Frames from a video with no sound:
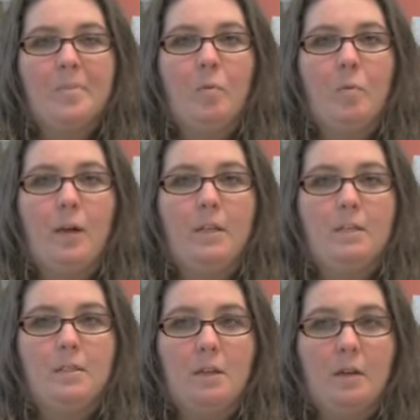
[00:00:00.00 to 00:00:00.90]

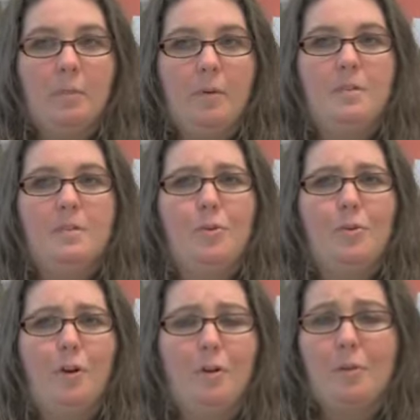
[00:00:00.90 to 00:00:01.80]
Right. It is no
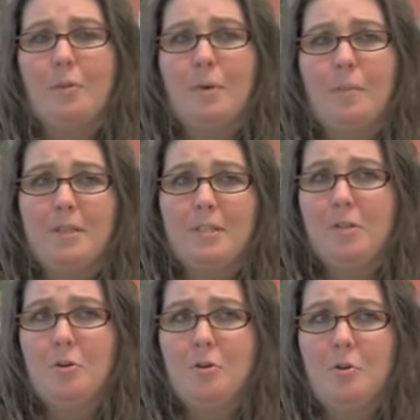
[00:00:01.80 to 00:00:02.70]
longer 3 months
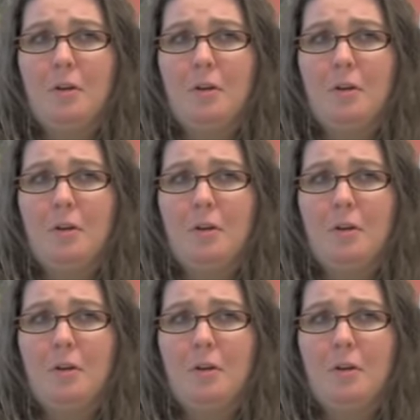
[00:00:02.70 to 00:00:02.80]
though.